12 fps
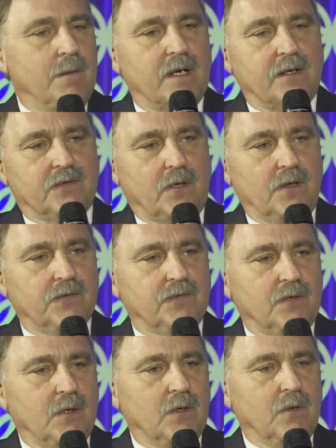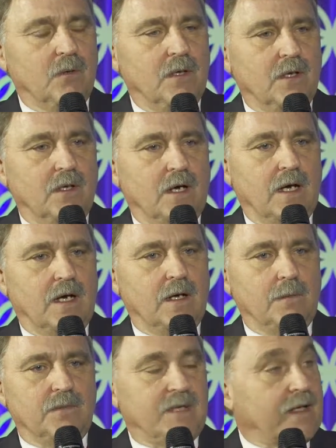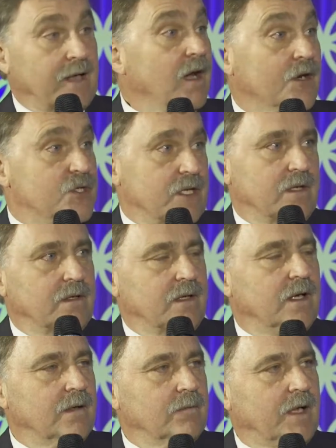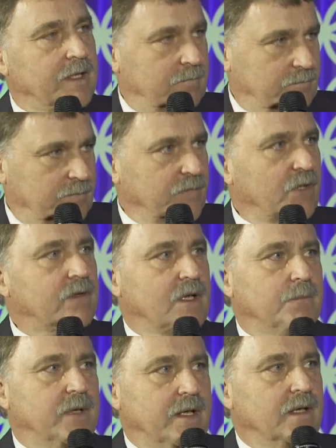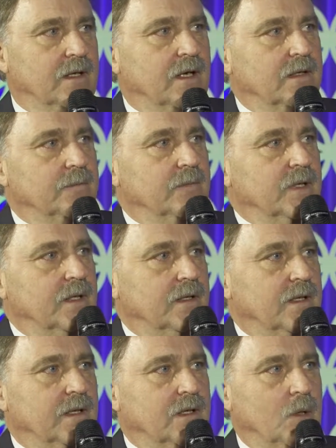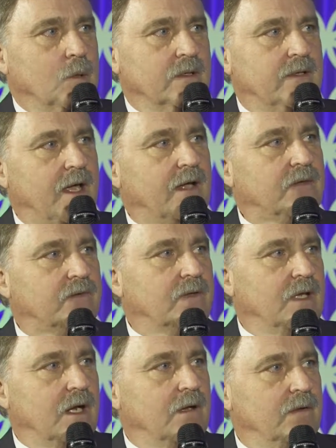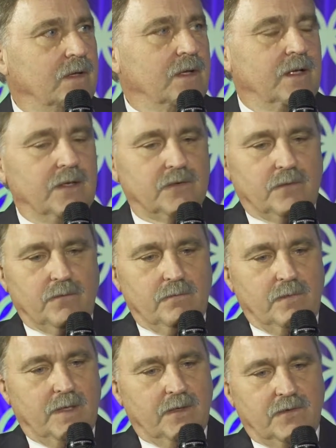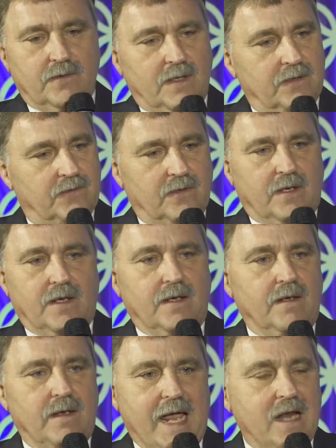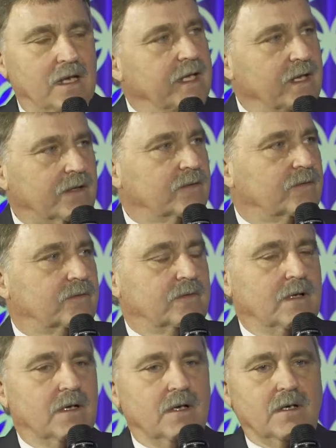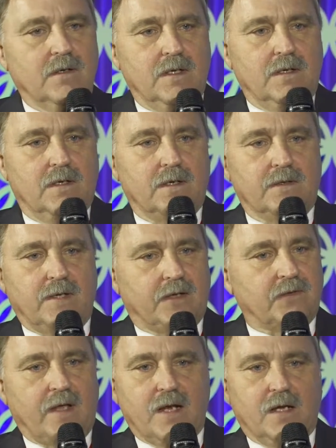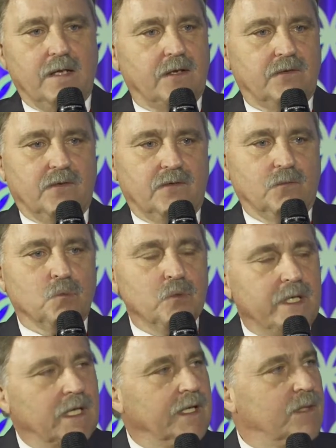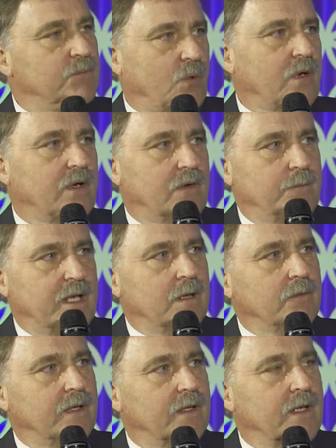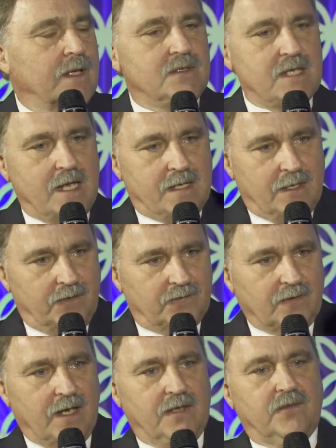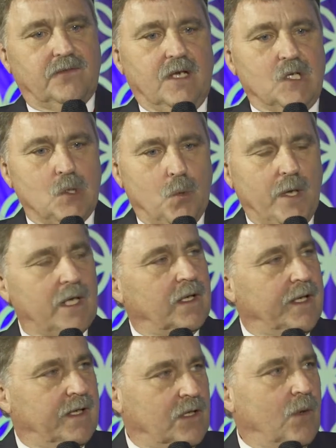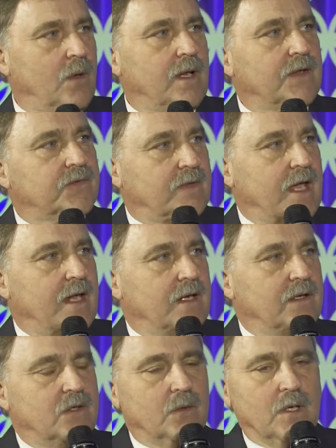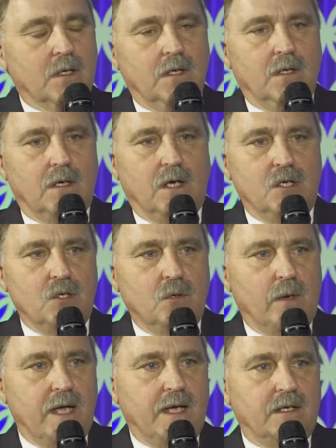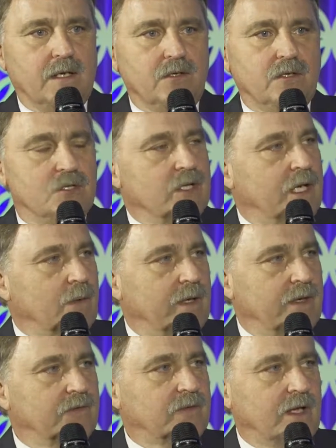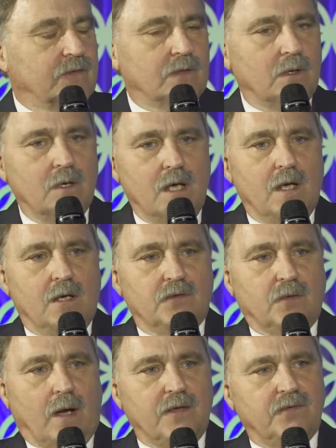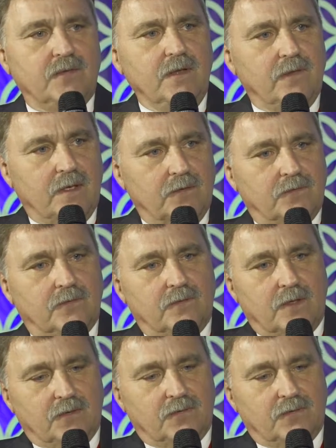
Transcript: but it's also technology, like your company in Odin Text. It's a analytics. Text analytics is really important. Being able to take insights and quickly coalesce that into a new way to generate insights. So I see this